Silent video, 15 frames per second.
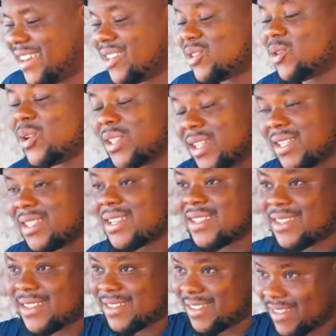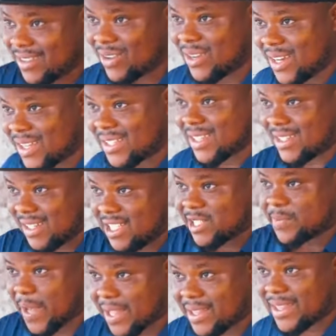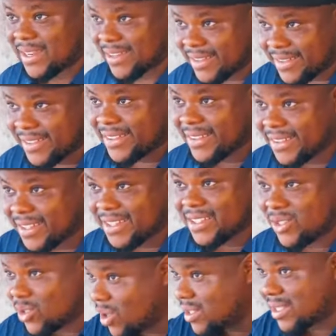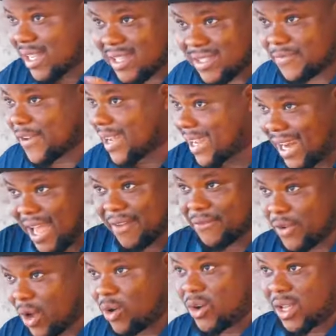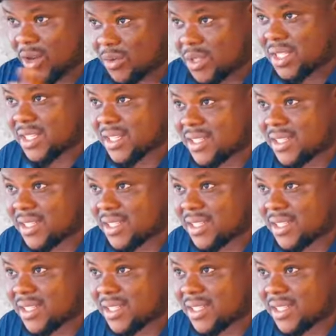So this is unnecessary spending. This nonsense fake life, you're okay with